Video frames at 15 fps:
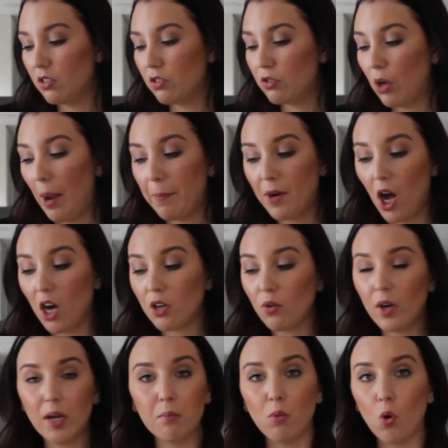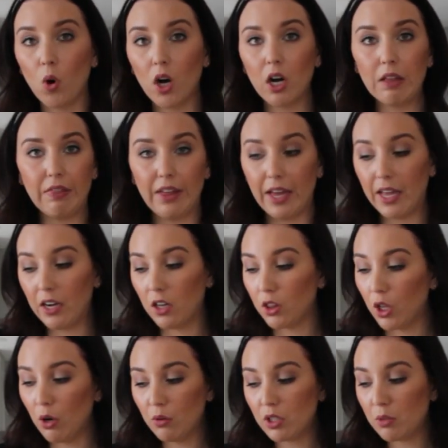So I'm not going more than
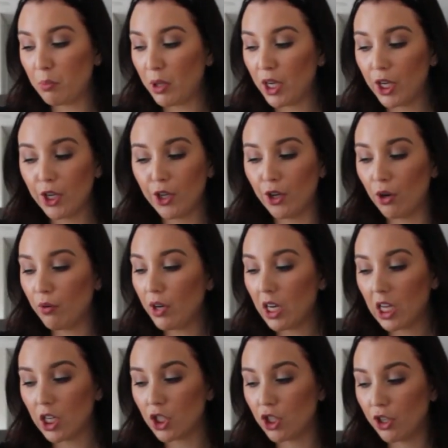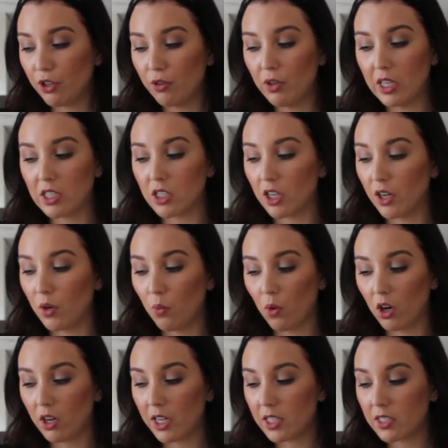low speed. You don't need to. It's going to
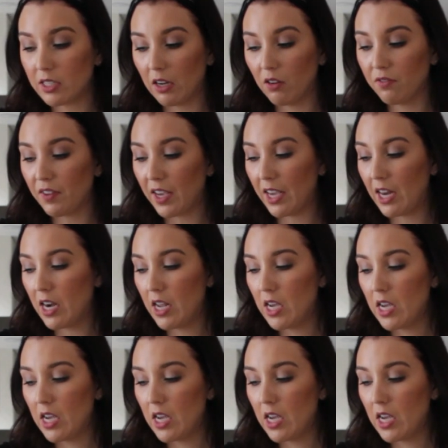work itself in.